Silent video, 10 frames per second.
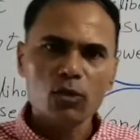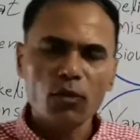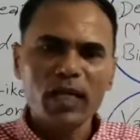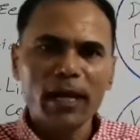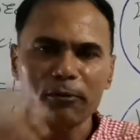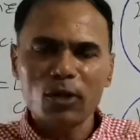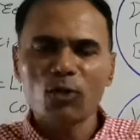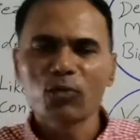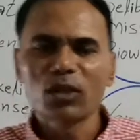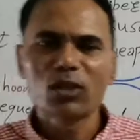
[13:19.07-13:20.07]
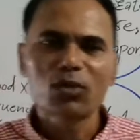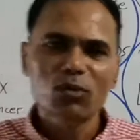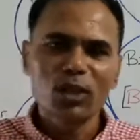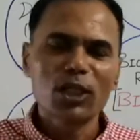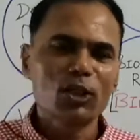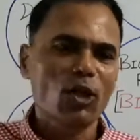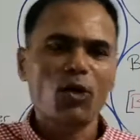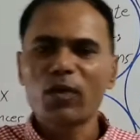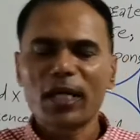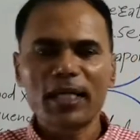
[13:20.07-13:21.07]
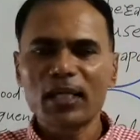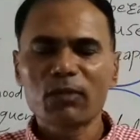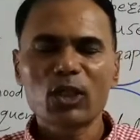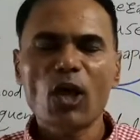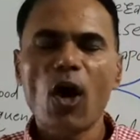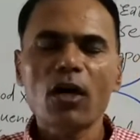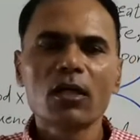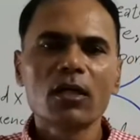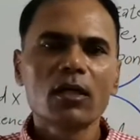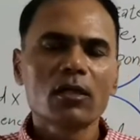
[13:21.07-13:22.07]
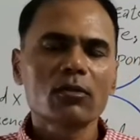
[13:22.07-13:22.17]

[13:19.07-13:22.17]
So when I talk with the students or when I give a talk,